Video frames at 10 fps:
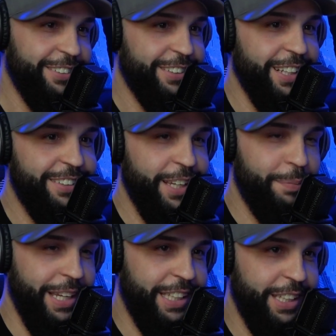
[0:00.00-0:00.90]
She's gonna
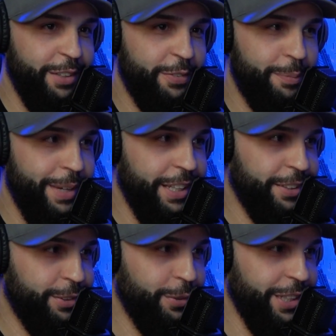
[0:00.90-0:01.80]
take my key from
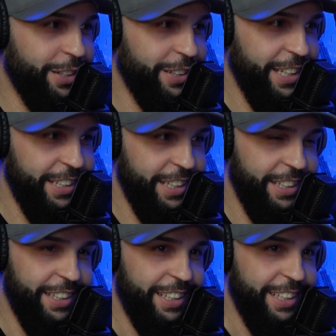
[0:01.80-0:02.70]
my studio and
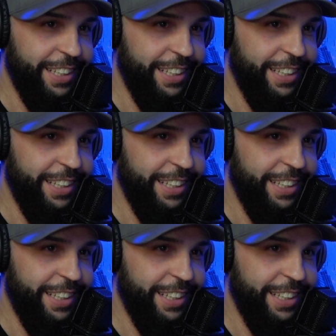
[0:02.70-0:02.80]
then.